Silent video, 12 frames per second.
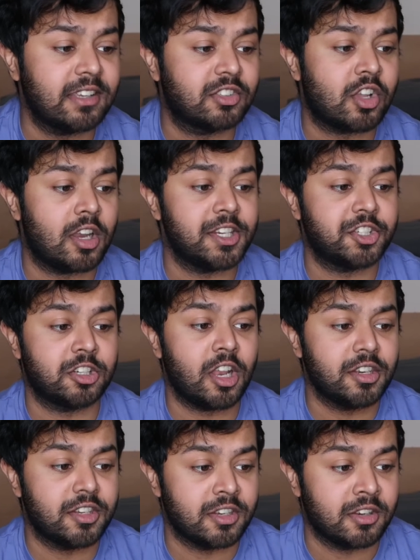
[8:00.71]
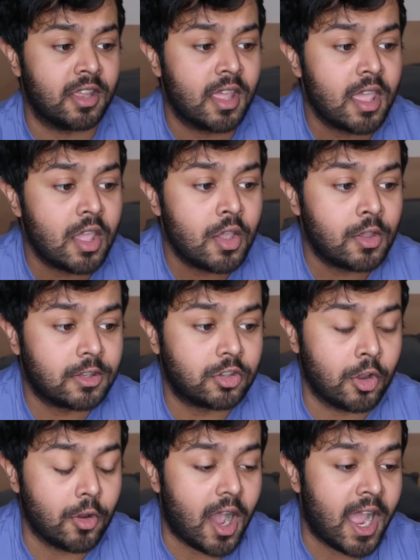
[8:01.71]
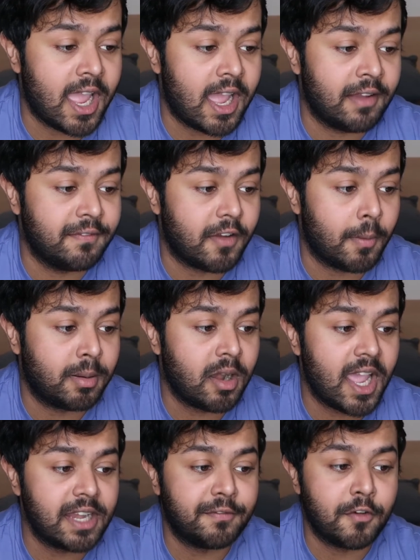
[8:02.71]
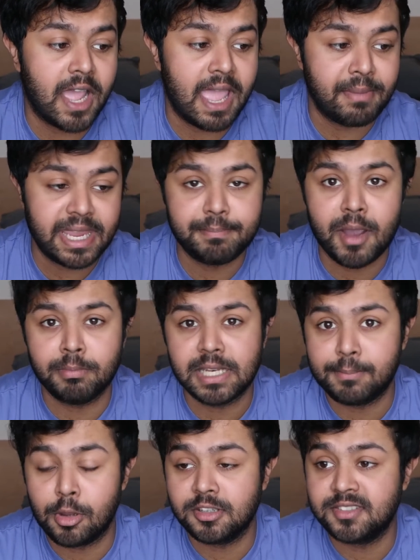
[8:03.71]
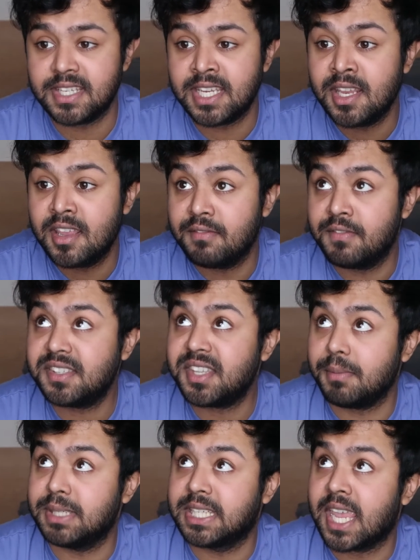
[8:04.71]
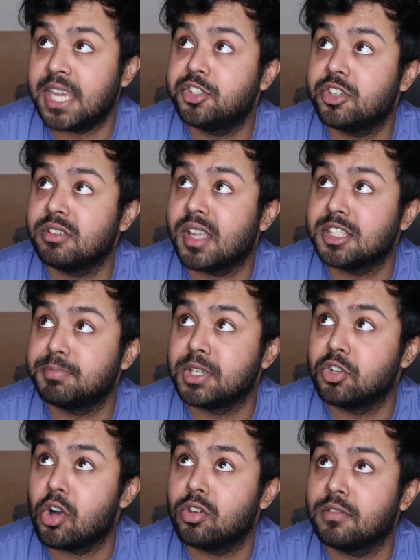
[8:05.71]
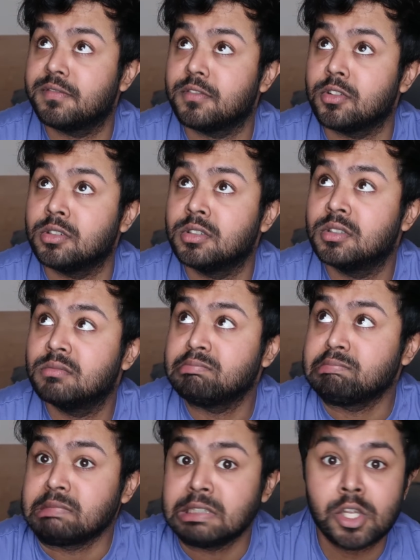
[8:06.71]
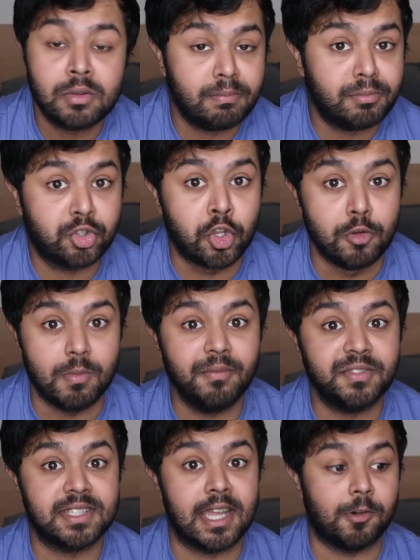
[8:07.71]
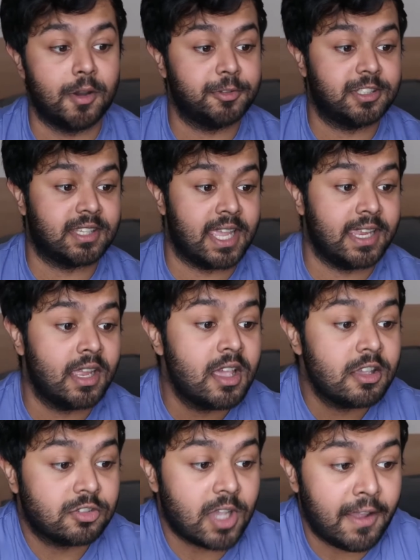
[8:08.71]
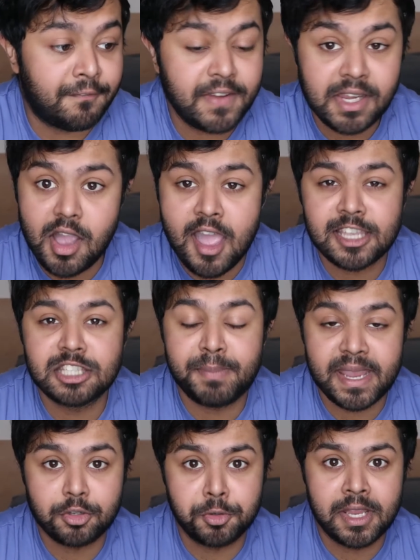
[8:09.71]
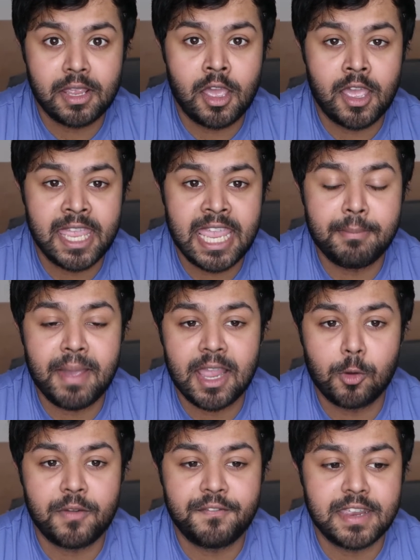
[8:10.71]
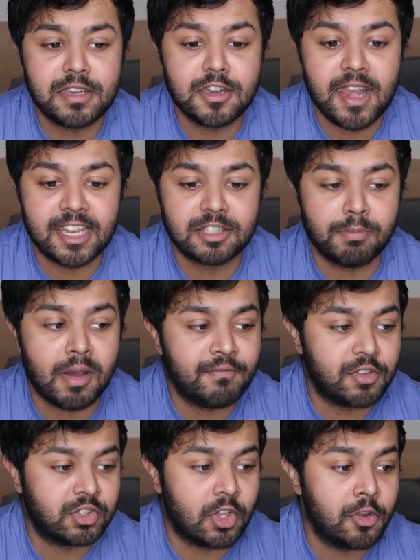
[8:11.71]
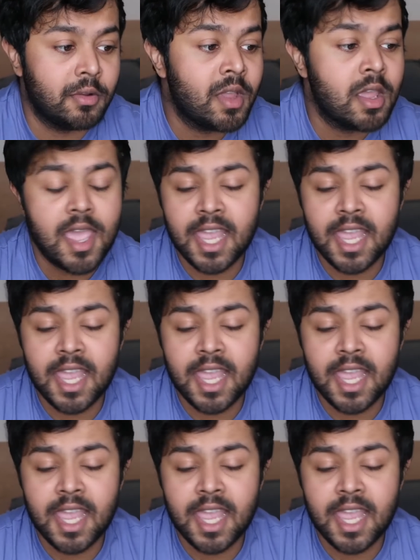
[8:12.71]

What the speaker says: King's College London. So I have applied for MA Public Policy. This application has been gone off for 2 months now, I would say. So I think I expect to hear back within the next month or so.